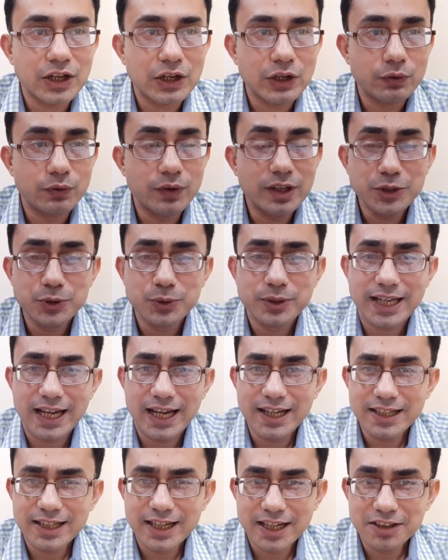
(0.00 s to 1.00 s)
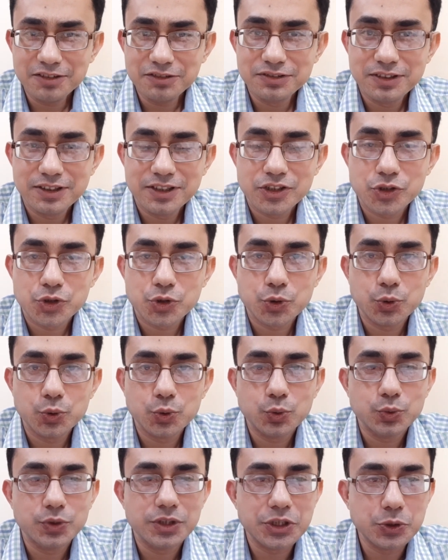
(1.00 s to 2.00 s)
Well, you can have
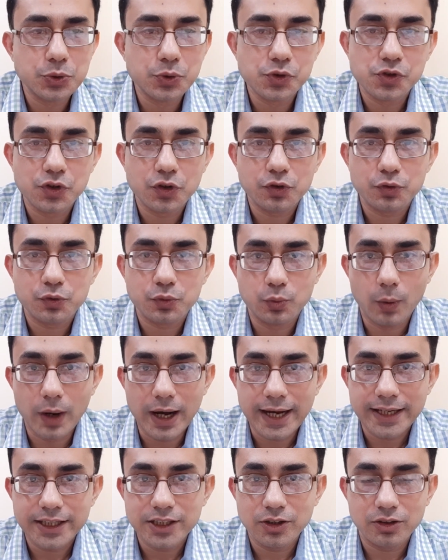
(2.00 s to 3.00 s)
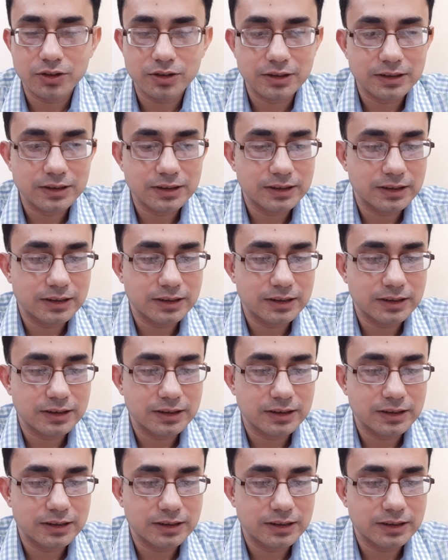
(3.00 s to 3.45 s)
through the use of Wine or